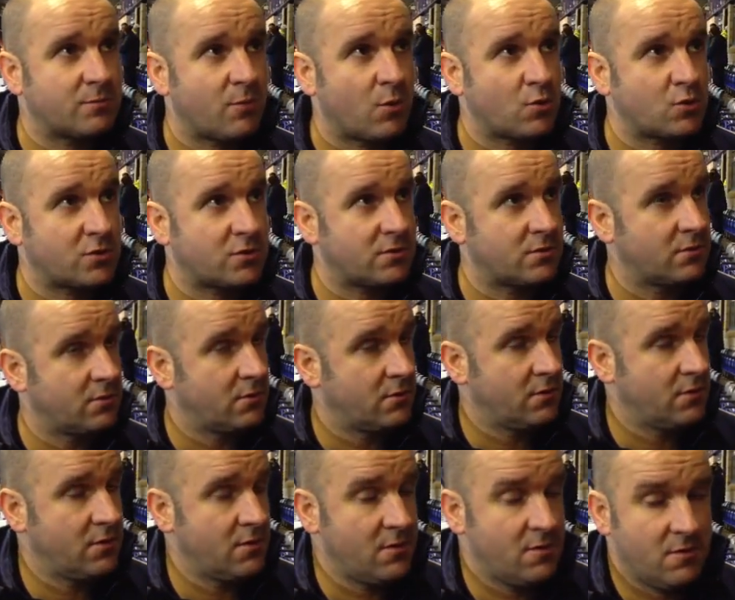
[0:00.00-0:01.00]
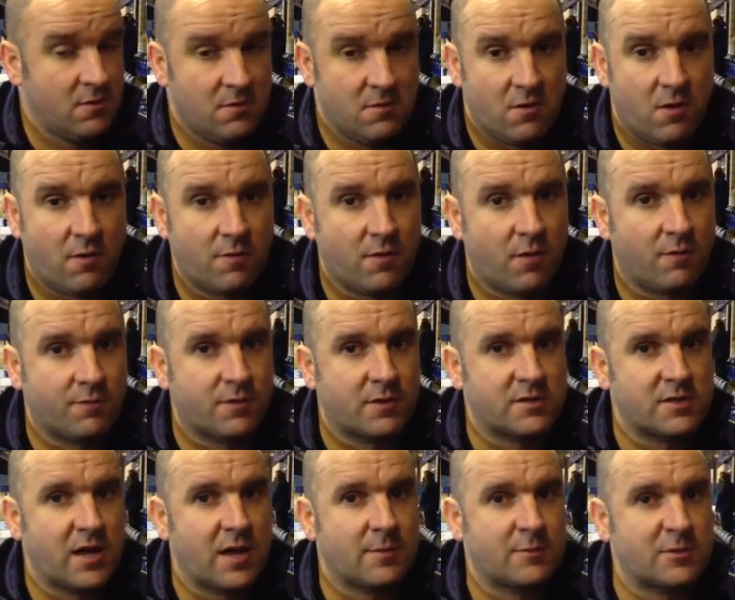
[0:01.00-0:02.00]
the
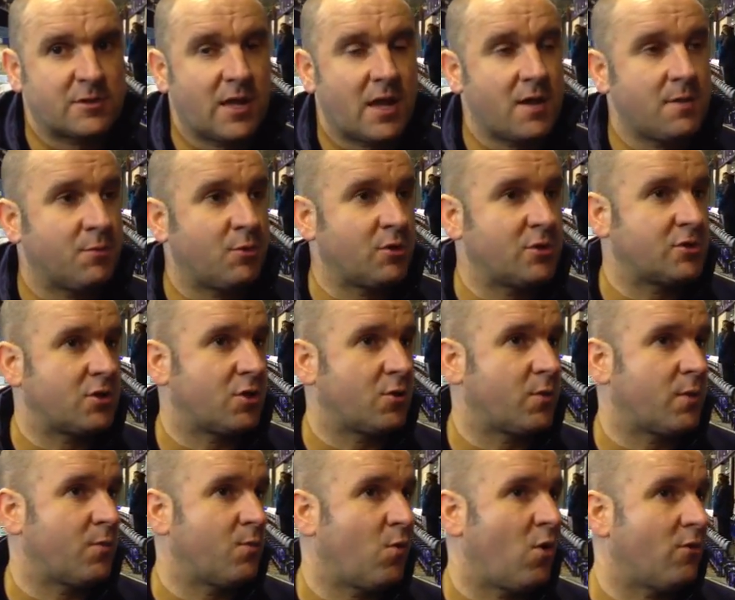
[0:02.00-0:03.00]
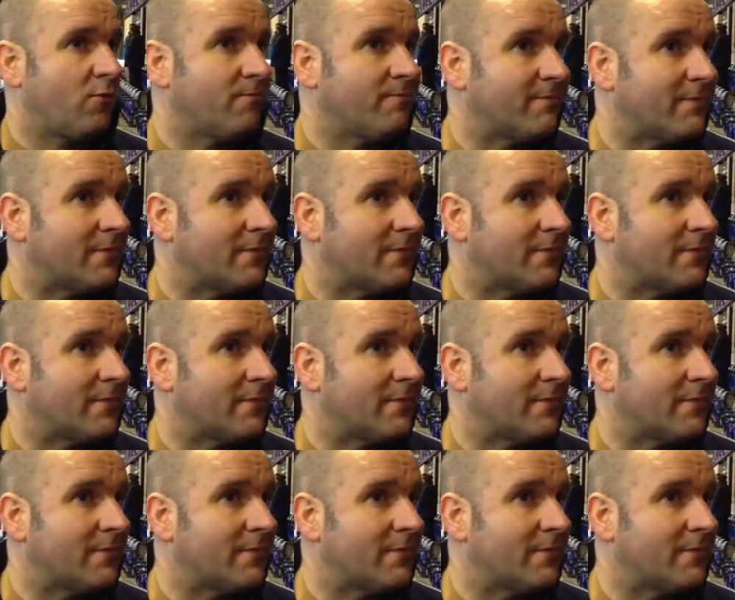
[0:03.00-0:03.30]
time today. But he's going to win one.